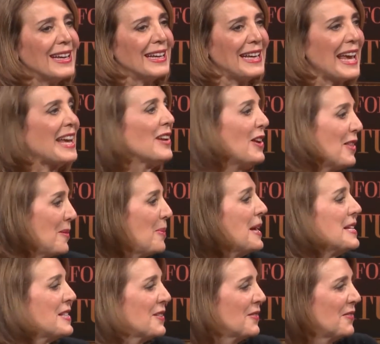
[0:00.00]
gate the
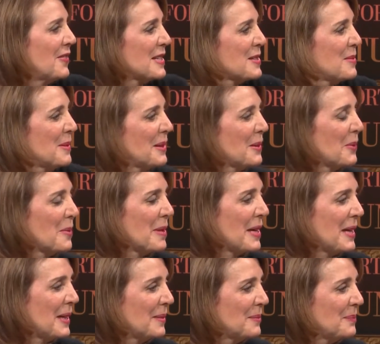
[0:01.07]
pace of investment that we're
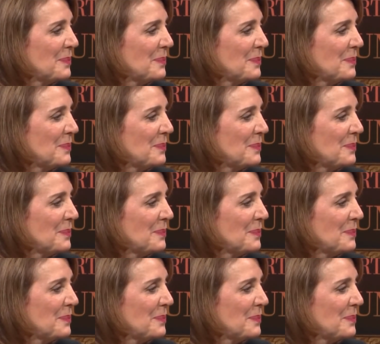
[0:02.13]
making.